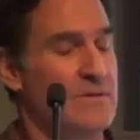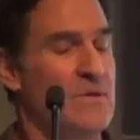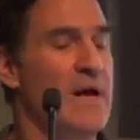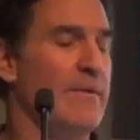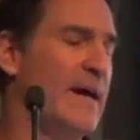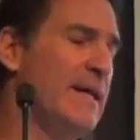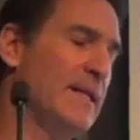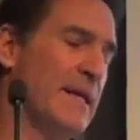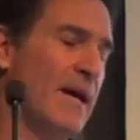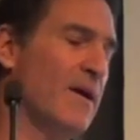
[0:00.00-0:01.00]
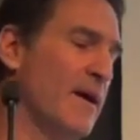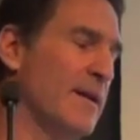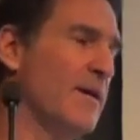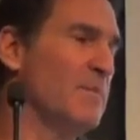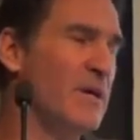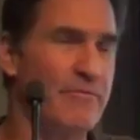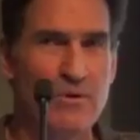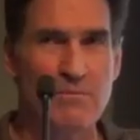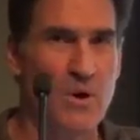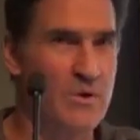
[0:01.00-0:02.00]
So anyway, I hit Calcutta. I'm looking
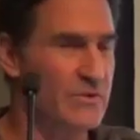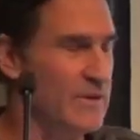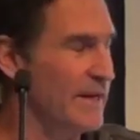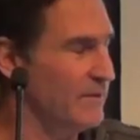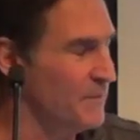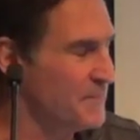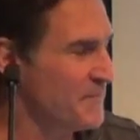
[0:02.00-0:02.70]
for a motorcycle.